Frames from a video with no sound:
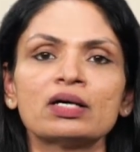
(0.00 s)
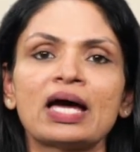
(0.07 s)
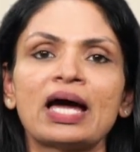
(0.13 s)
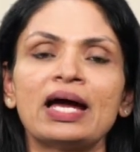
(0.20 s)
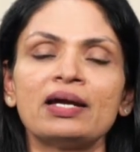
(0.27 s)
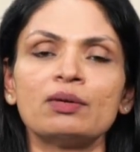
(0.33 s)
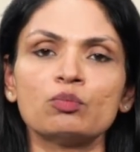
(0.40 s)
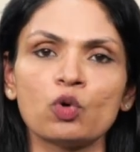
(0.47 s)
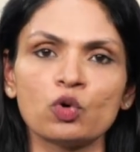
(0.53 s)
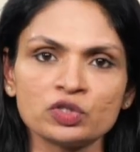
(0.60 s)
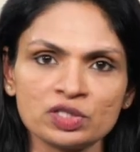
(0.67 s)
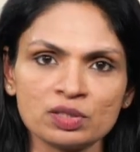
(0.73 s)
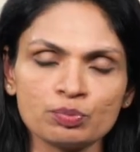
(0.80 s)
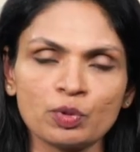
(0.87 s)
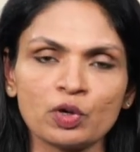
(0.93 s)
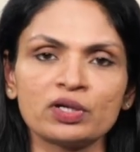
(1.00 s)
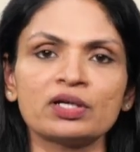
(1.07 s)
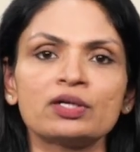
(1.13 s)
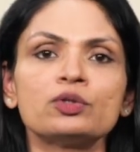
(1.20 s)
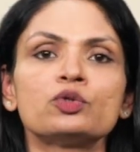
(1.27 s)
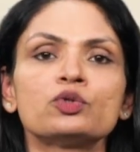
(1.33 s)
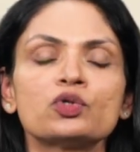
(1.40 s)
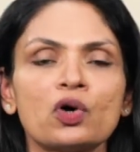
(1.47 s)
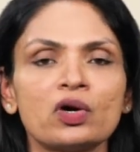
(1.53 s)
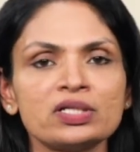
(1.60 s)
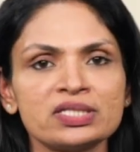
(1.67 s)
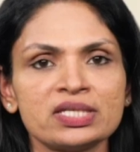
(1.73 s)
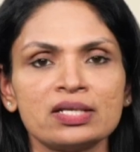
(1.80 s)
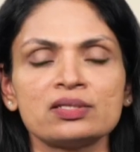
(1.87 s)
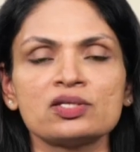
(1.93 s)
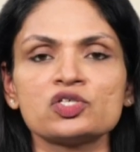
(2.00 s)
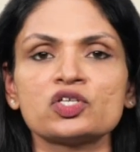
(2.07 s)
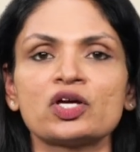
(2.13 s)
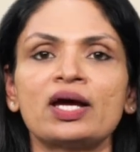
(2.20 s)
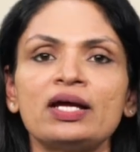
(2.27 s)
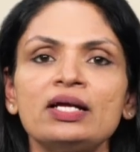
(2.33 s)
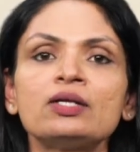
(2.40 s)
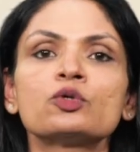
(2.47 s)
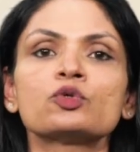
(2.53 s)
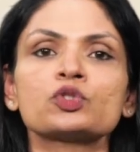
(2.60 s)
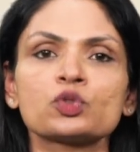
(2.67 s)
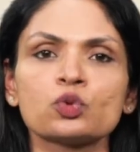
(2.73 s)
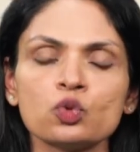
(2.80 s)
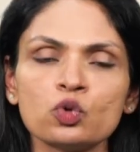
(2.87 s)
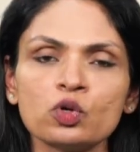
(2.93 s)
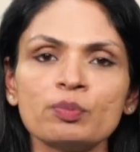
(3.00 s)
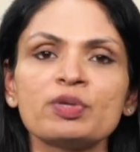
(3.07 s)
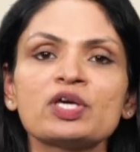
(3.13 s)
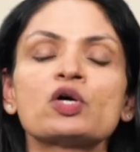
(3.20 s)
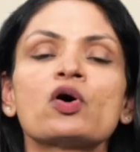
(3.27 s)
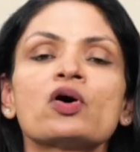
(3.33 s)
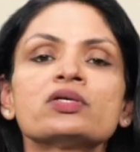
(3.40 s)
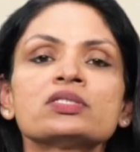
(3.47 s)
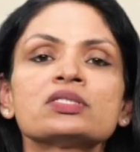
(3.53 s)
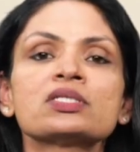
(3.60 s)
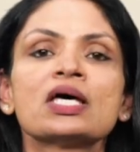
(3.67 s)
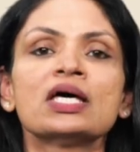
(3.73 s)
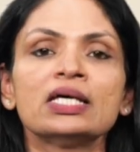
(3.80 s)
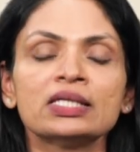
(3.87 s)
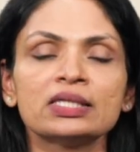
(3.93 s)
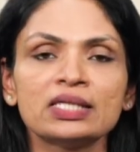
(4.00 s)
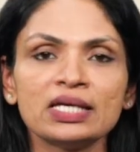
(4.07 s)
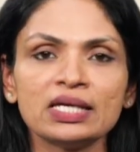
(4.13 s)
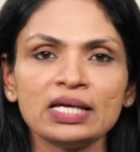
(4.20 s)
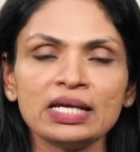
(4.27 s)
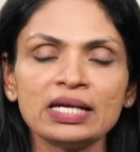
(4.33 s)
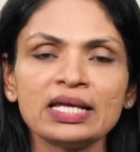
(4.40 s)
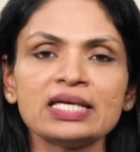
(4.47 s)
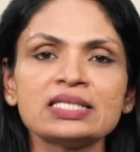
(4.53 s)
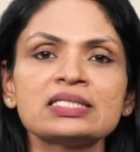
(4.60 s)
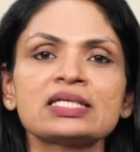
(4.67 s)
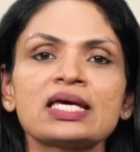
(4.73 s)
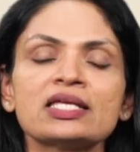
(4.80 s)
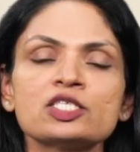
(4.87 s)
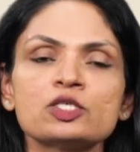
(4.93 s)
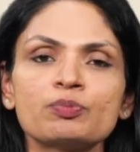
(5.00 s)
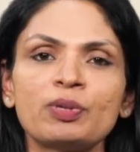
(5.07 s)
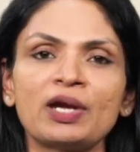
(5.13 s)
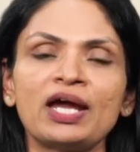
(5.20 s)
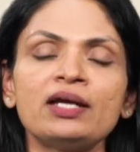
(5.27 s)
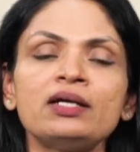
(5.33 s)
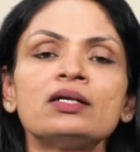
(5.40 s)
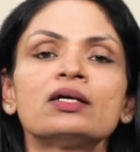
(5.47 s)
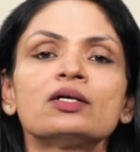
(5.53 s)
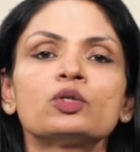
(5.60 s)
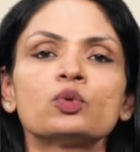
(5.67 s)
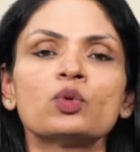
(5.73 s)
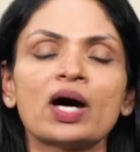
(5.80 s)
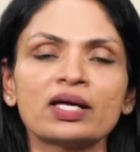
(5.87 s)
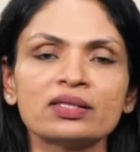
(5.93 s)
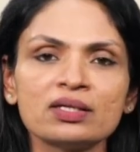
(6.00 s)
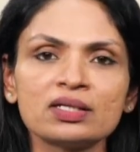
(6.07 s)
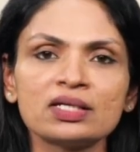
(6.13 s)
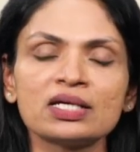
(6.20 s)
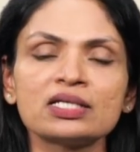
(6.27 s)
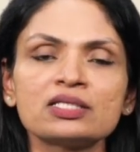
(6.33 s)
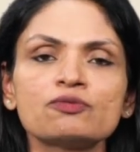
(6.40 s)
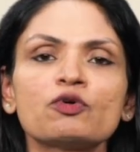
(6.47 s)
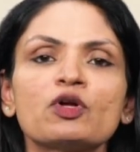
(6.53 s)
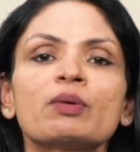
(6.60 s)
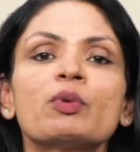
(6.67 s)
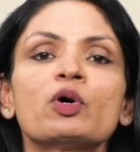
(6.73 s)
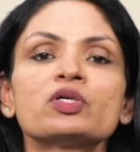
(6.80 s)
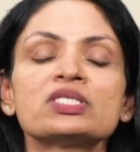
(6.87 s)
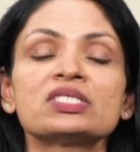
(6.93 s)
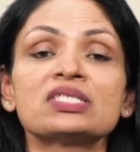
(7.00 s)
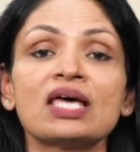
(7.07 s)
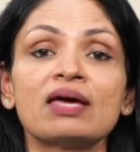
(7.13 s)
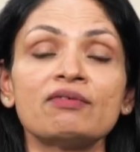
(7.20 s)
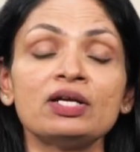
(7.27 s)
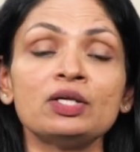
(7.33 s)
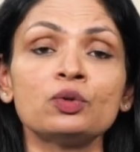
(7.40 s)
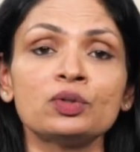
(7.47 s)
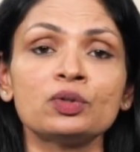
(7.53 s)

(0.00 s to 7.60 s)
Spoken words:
and most important, do not send the child to school because the illness can spread to other kids for about 7 to